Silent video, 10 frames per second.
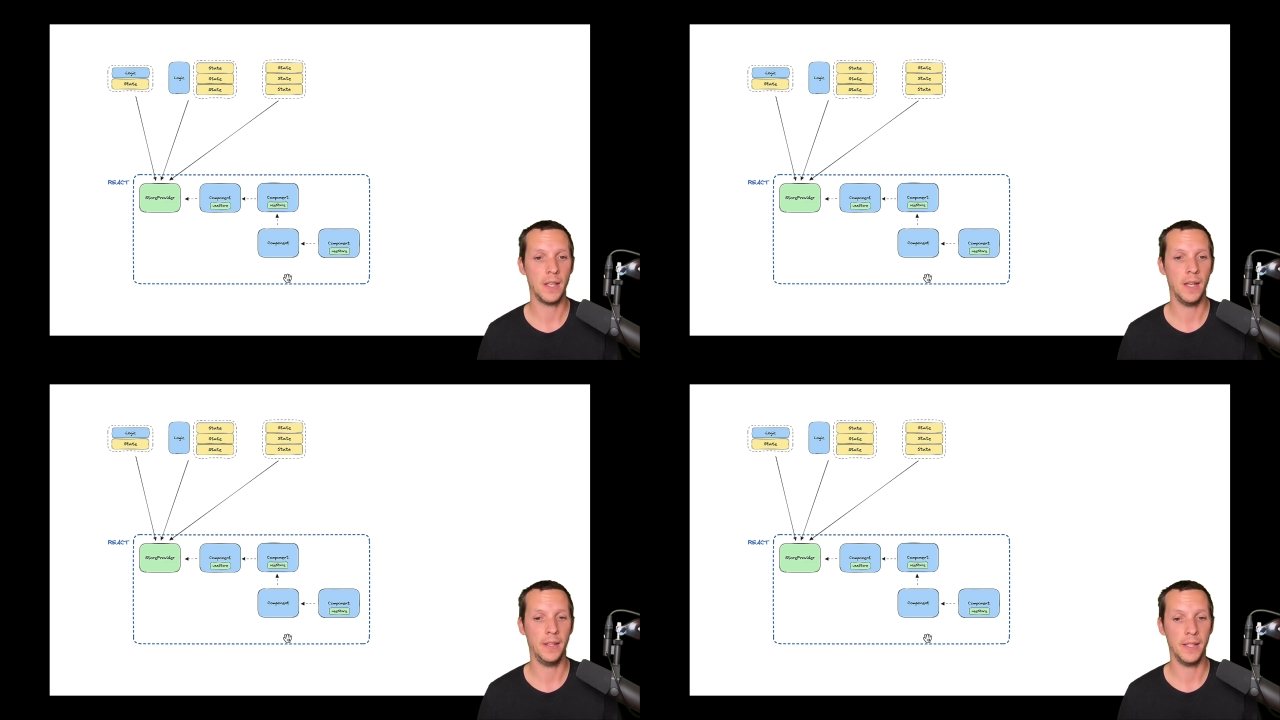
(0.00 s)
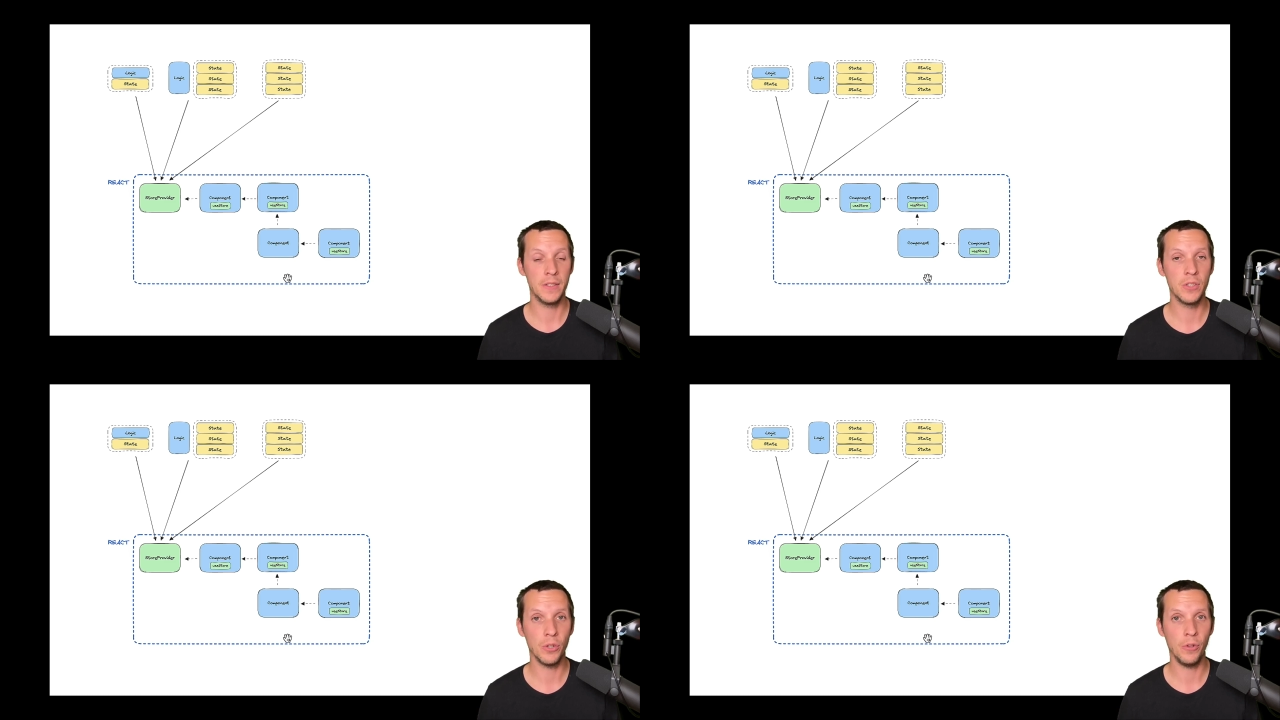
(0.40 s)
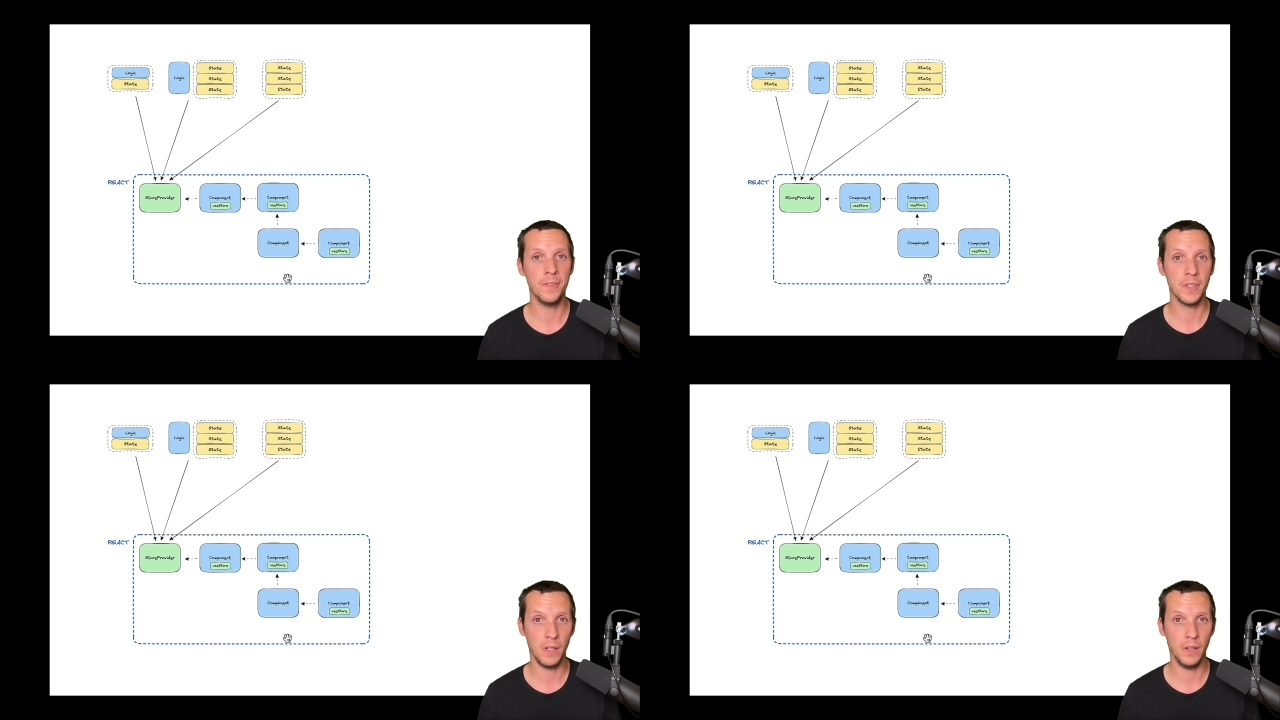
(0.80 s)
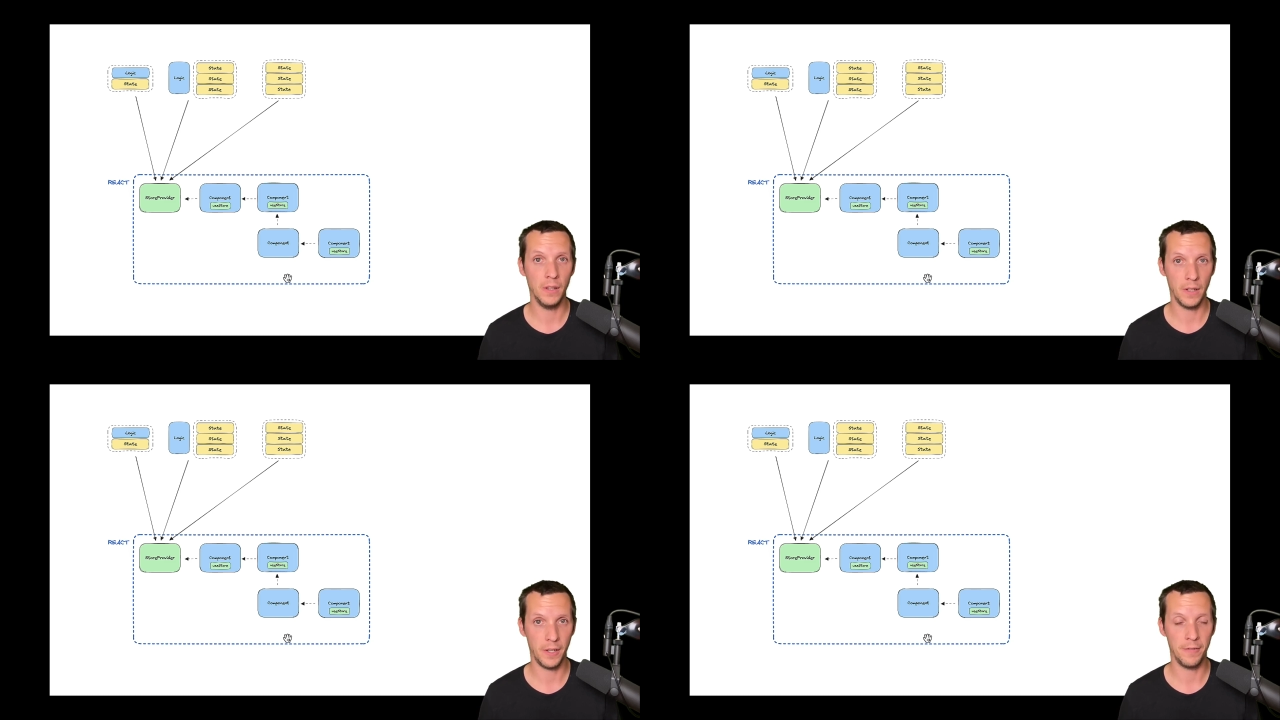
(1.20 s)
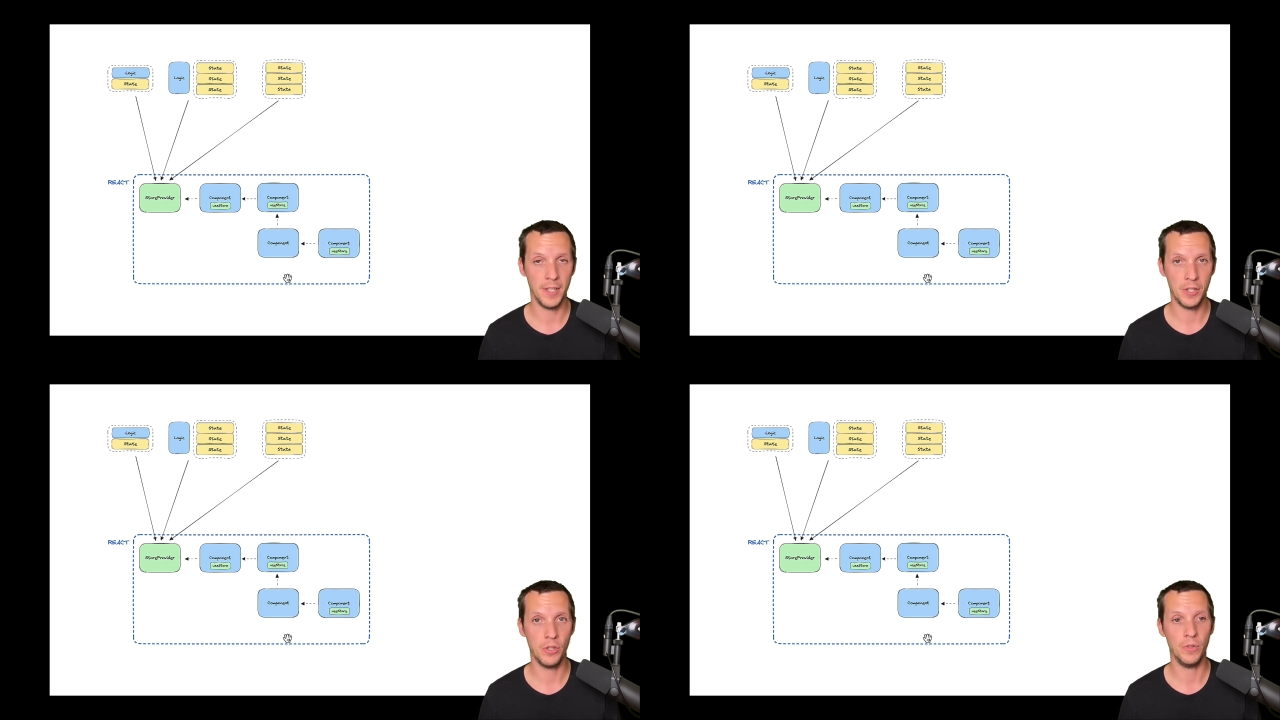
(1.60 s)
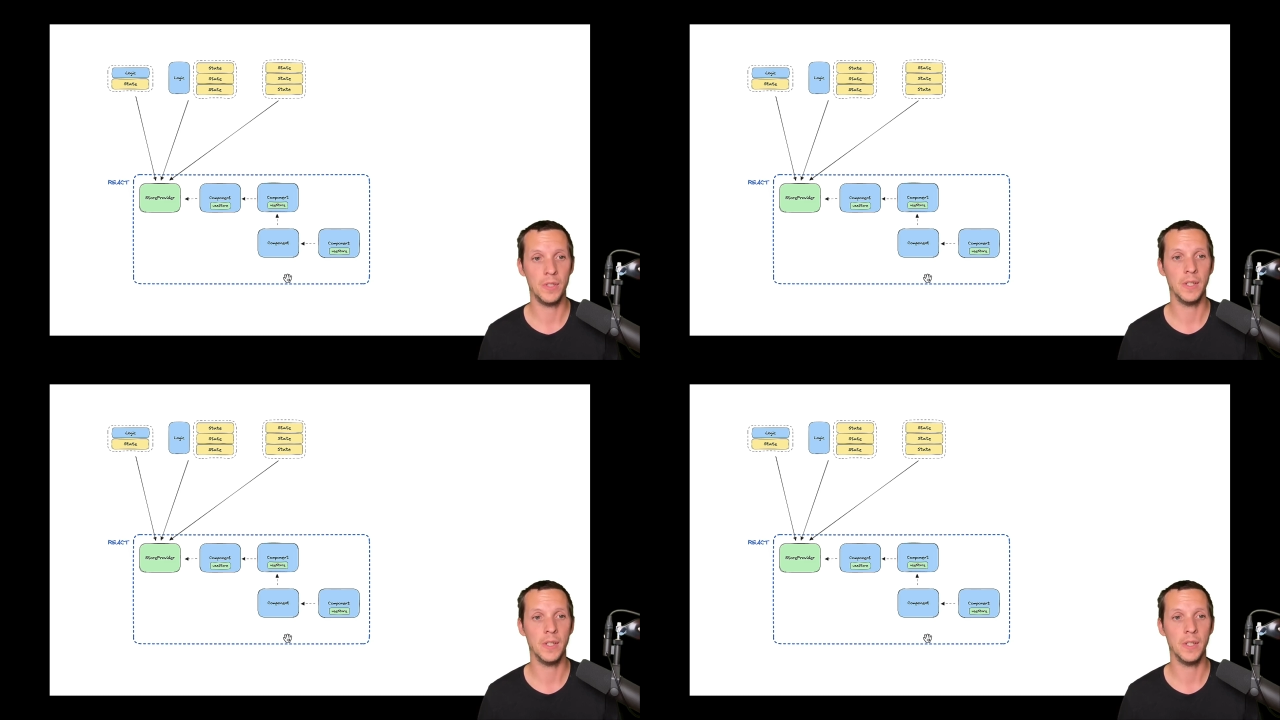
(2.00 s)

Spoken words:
and it solves a lot of issues